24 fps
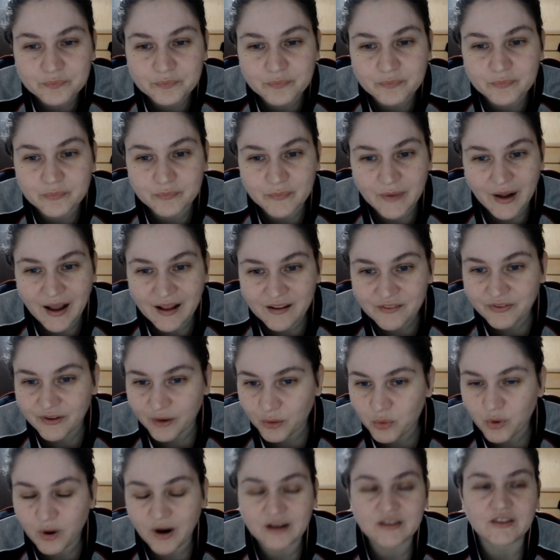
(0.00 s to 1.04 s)
alpha
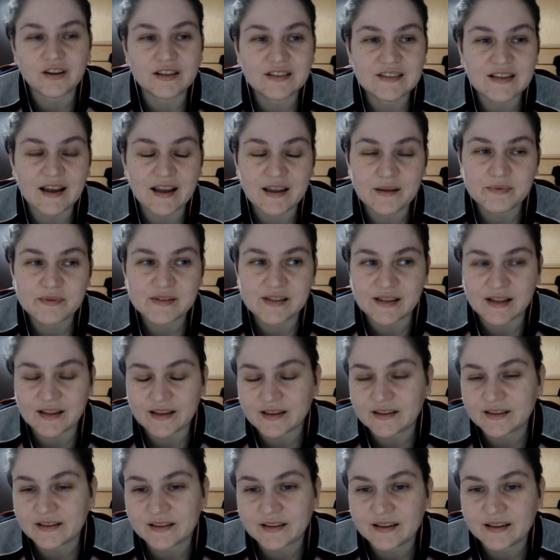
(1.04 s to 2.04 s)
quadrotypes, like